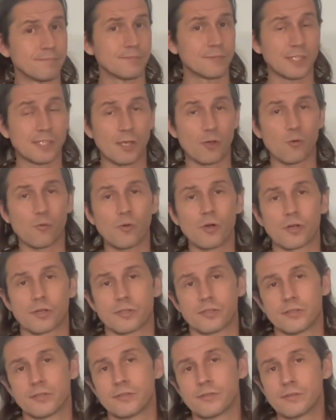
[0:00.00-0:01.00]
That's how it works.
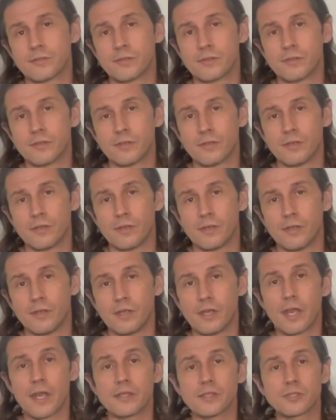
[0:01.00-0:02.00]

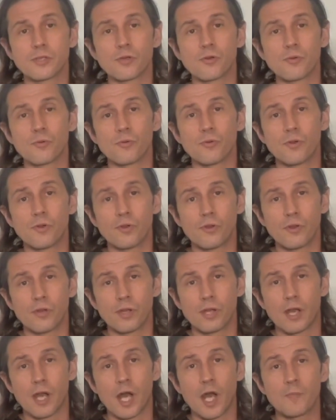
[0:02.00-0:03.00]
And so
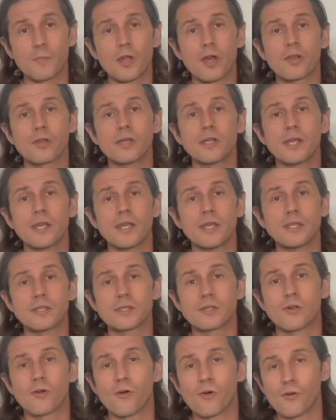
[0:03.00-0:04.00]
I'm not going to
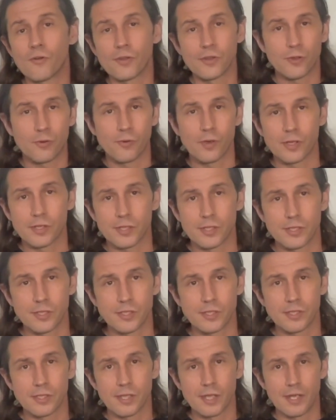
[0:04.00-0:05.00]
answer all the
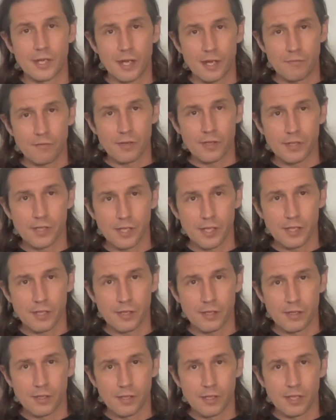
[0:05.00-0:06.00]
questions and everything
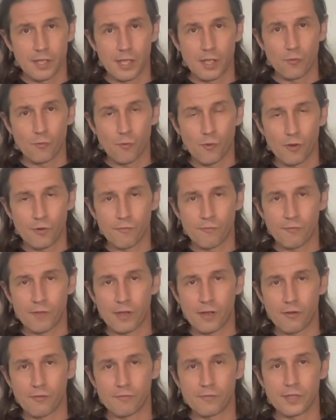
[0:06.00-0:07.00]
in one
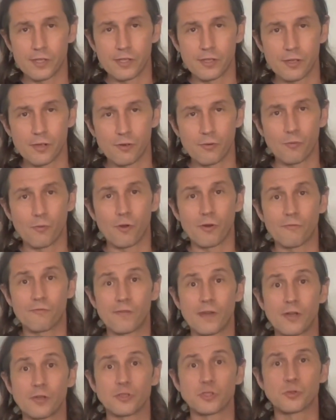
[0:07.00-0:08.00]
foul video, one
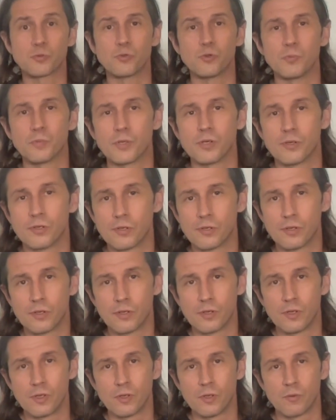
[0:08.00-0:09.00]
foul swoop,
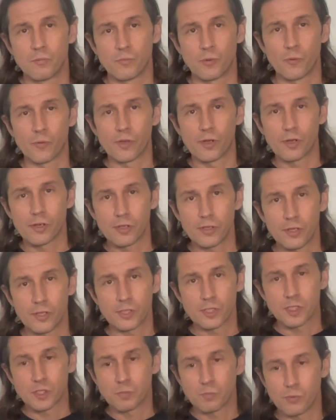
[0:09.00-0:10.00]
but we are going to
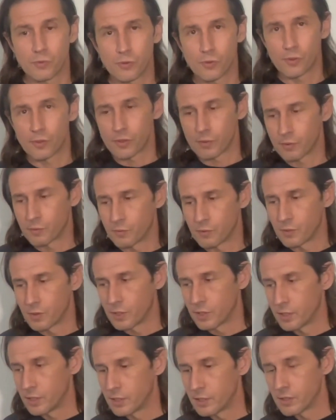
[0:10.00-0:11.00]
explore
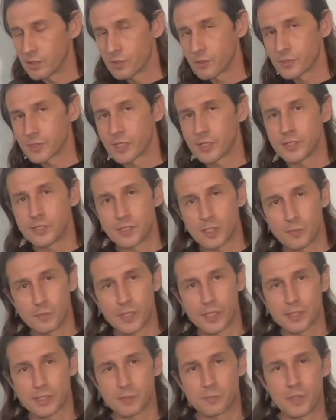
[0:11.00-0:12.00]
little tiny
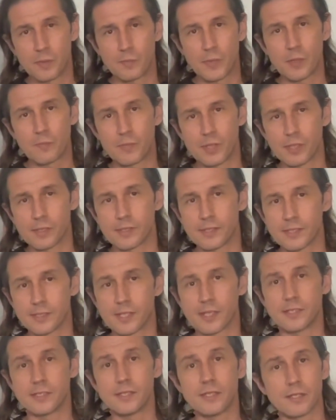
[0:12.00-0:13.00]
tidbits, bit by bit, this
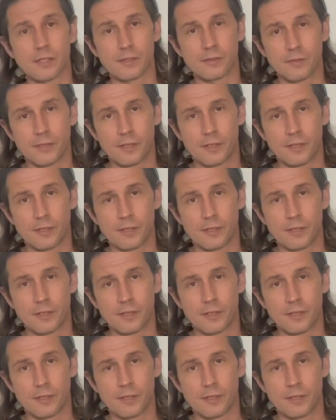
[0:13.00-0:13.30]
idea.